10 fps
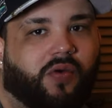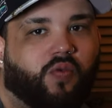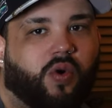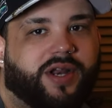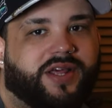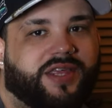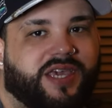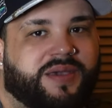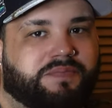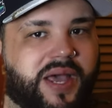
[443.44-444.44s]
One of
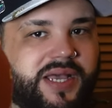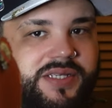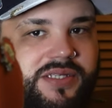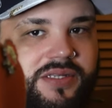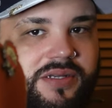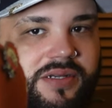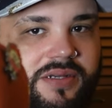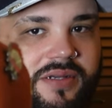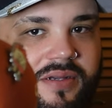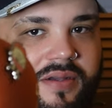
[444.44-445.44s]
the best
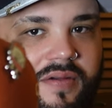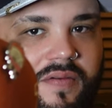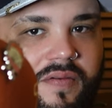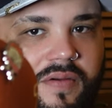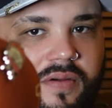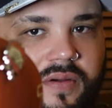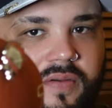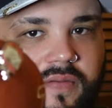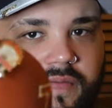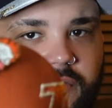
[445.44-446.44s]

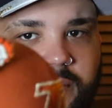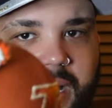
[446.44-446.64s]
from